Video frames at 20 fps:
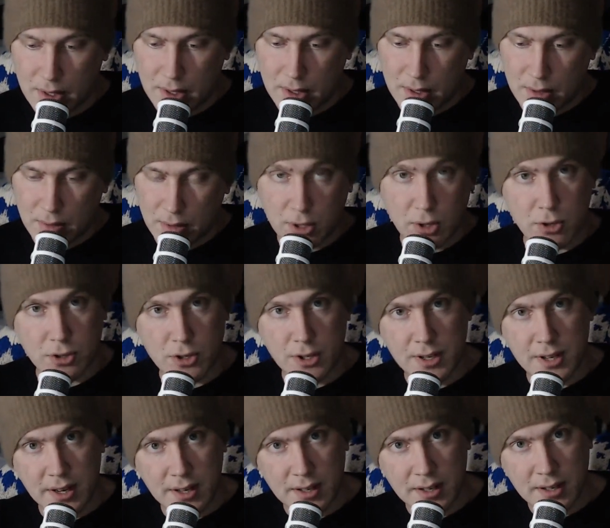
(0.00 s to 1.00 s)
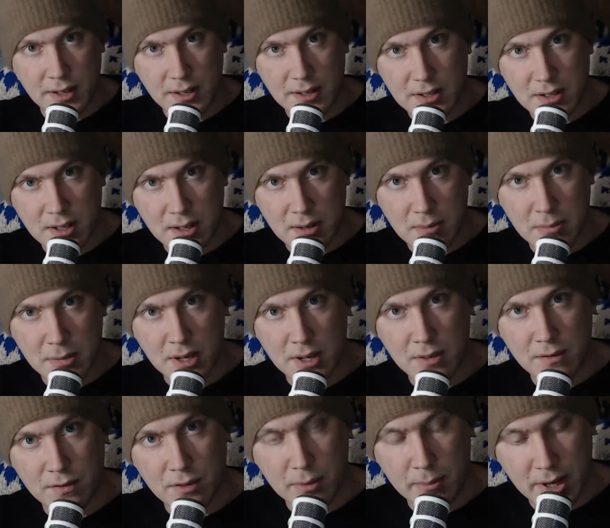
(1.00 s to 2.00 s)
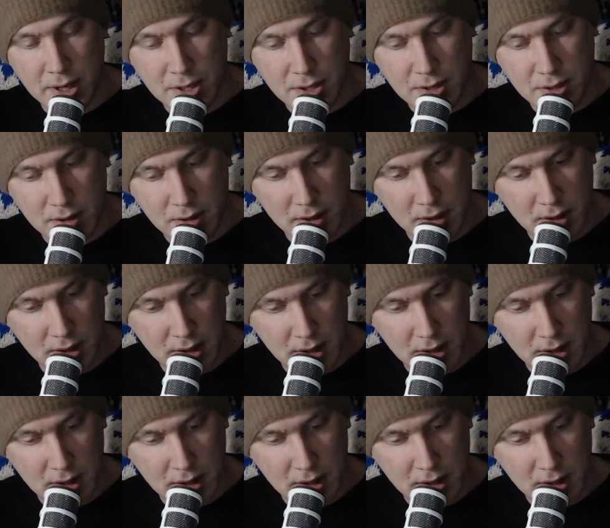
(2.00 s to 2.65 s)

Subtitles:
regurgitate some information,